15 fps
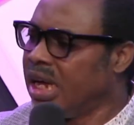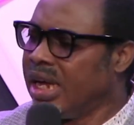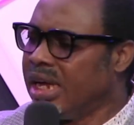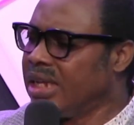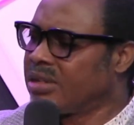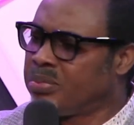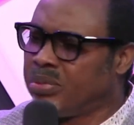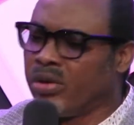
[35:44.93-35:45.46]

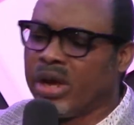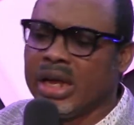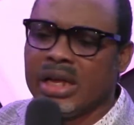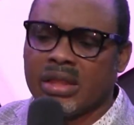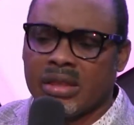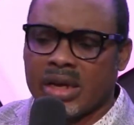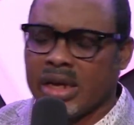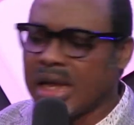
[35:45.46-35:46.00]
is praying
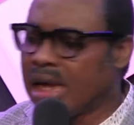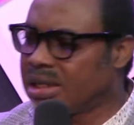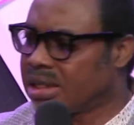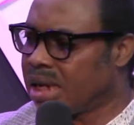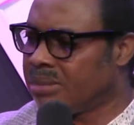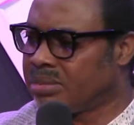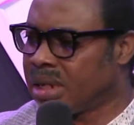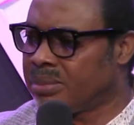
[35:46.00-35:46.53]
three
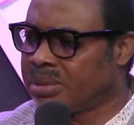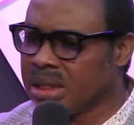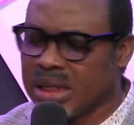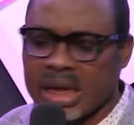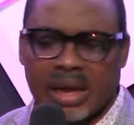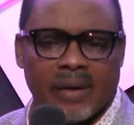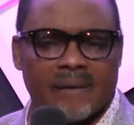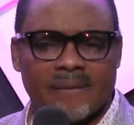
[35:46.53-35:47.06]
times times a day.